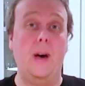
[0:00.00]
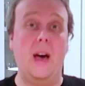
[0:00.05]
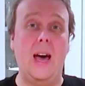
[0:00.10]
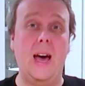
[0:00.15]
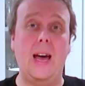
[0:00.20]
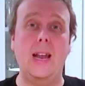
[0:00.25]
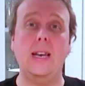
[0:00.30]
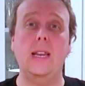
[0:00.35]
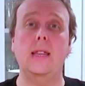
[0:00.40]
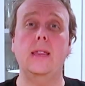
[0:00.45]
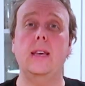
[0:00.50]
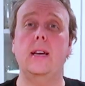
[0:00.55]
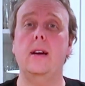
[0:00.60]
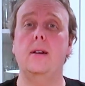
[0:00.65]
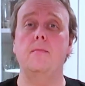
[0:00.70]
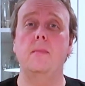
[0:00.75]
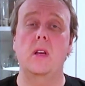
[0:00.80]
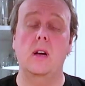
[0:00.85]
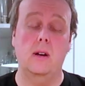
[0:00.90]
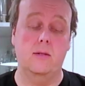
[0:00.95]
pan in there.
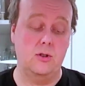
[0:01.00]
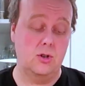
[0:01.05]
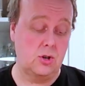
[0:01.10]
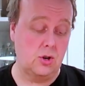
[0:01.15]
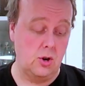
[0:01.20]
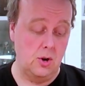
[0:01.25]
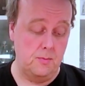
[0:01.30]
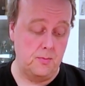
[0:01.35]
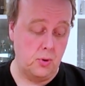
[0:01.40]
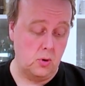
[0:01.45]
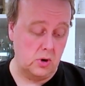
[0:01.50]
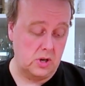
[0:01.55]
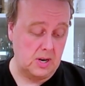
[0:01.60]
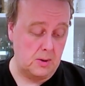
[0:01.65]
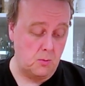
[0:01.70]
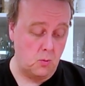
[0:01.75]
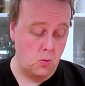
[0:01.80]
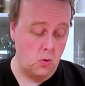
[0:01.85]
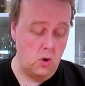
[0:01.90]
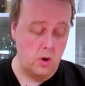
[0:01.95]
I'm just going to pour
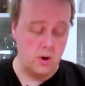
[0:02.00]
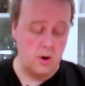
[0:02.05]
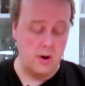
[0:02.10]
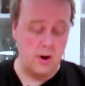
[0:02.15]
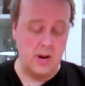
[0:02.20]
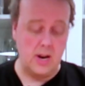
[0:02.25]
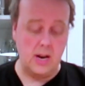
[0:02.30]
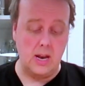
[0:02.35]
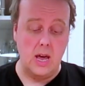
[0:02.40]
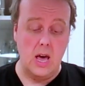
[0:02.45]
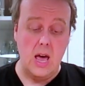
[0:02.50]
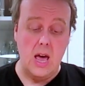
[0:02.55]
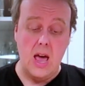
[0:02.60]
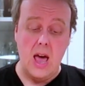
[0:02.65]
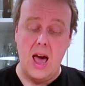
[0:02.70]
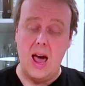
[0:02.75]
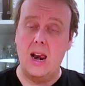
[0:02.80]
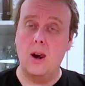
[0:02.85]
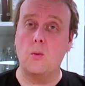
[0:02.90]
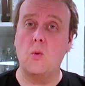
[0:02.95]
some water in it.
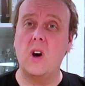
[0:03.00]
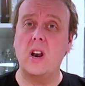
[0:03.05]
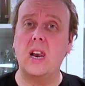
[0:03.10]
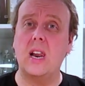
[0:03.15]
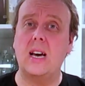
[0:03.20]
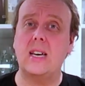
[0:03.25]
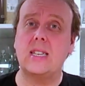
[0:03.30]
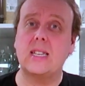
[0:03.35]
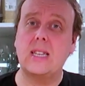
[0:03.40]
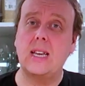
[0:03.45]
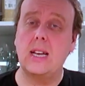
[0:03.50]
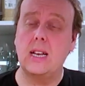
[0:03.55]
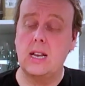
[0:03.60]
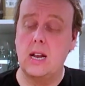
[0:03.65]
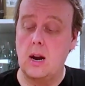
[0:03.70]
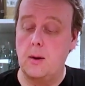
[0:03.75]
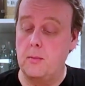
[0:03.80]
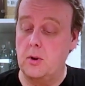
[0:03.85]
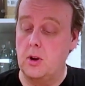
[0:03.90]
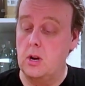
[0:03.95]
And one last thing
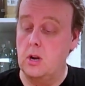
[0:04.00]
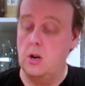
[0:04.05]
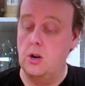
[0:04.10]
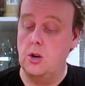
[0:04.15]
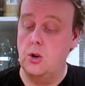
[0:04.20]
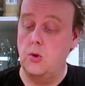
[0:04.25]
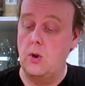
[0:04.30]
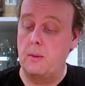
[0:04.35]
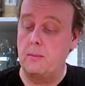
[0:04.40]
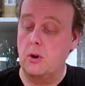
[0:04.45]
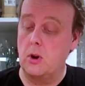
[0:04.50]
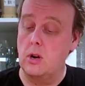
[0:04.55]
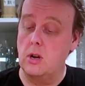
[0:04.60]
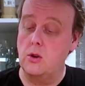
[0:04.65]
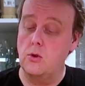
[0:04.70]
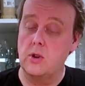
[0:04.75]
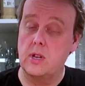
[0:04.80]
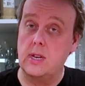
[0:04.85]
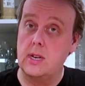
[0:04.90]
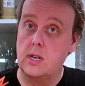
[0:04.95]
that I'm going to do, I'm going to
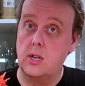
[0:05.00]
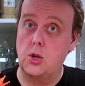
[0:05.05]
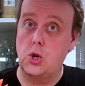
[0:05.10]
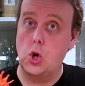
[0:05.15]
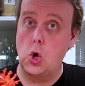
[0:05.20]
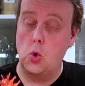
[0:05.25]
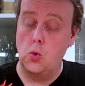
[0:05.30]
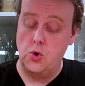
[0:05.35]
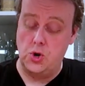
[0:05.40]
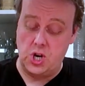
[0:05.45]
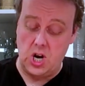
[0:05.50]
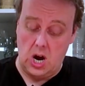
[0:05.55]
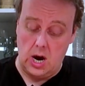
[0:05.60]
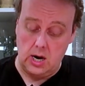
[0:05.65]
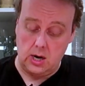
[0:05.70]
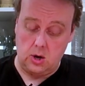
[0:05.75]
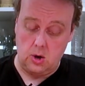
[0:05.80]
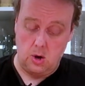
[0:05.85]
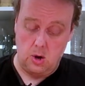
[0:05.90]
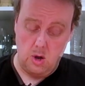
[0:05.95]
use this dough
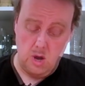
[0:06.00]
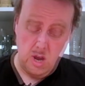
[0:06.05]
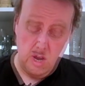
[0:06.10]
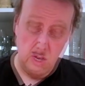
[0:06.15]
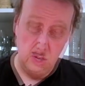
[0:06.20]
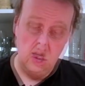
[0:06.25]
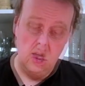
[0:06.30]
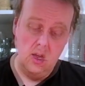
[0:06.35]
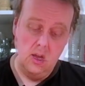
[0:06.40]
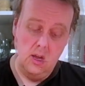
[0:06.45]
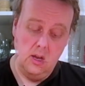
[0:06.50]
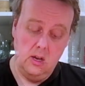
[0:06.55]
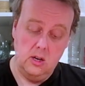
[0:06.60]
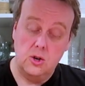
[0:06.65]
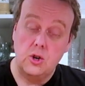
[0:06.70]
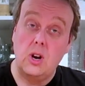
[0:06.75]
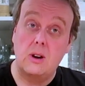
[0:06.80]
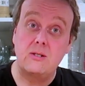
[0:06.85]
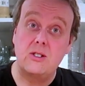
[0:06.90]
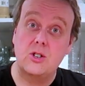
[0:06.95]
docker.
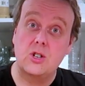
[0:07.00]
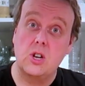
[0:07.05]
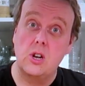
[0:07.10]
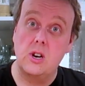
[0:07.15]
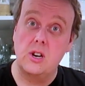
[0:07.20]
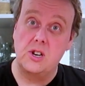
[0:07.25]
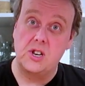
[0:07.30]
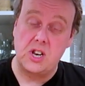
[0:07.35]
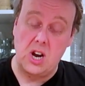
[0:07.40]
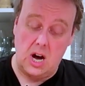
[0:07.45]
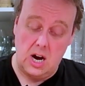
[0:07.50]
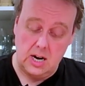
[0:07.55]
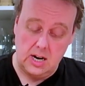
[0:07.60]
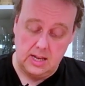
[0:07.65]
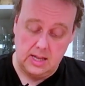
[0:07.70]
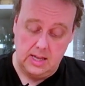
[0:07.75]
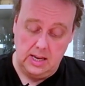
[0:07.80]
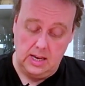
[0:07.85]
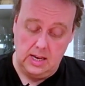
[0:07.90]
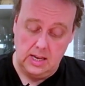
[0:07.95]
So I'm just going to
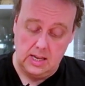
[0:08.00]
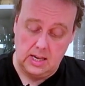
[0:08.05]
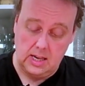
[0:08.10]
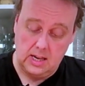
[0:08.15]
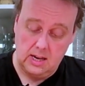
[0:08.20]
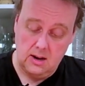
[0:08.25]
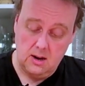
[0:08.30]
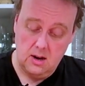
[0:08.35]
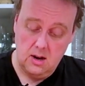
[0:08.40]
dock these